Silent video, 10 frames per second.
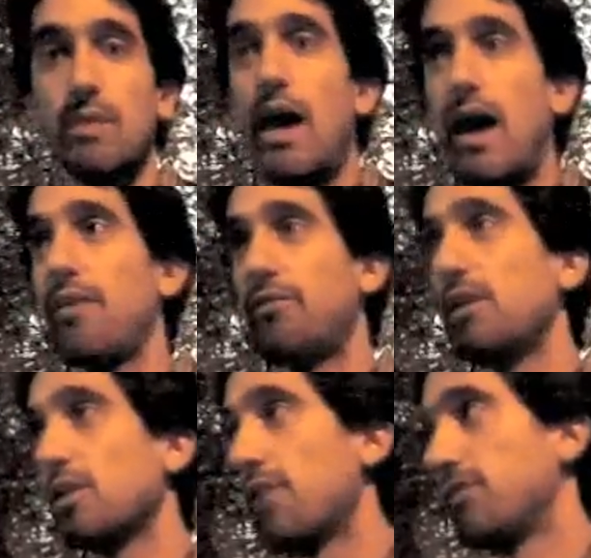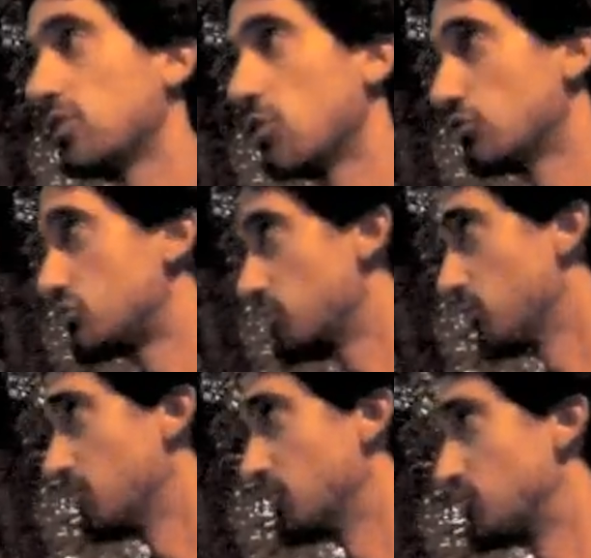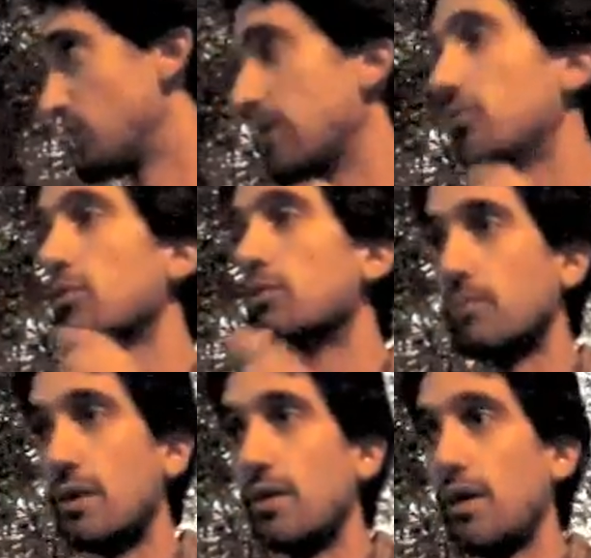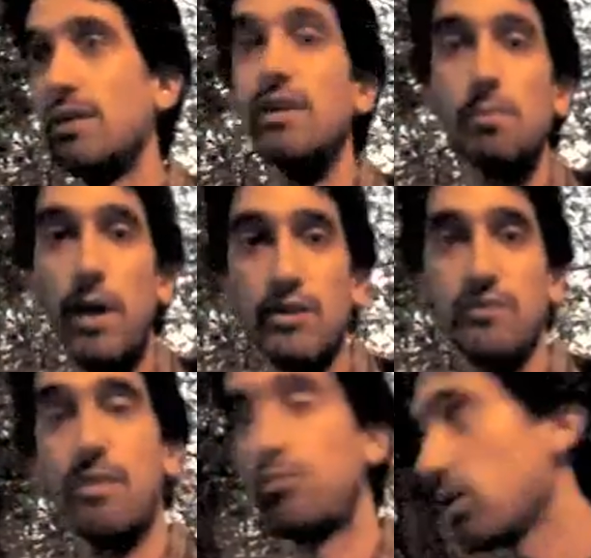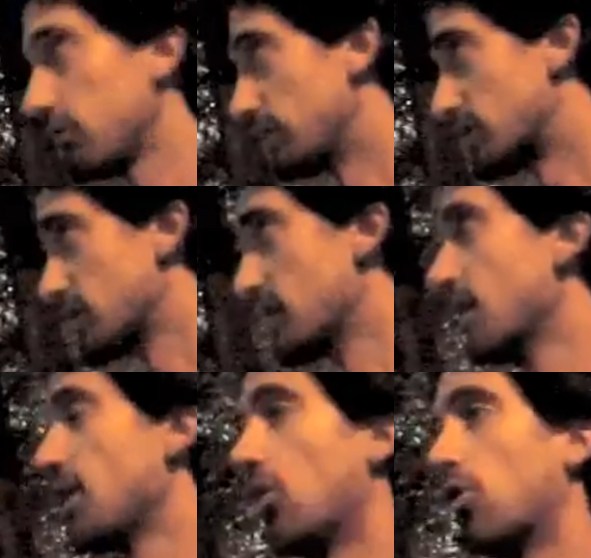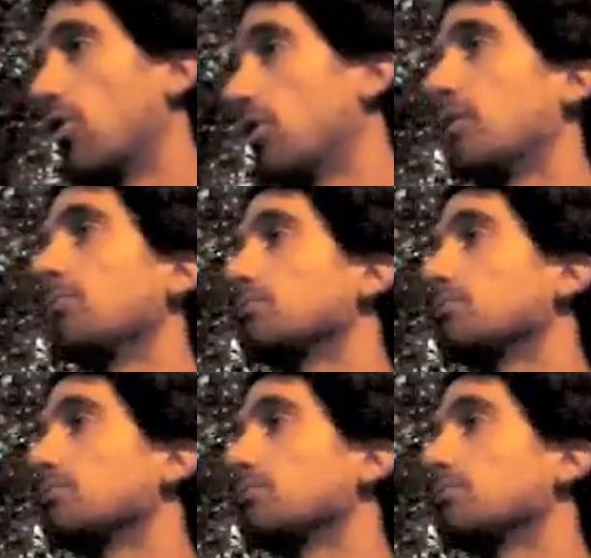I feel good to give you a little part of my profit, or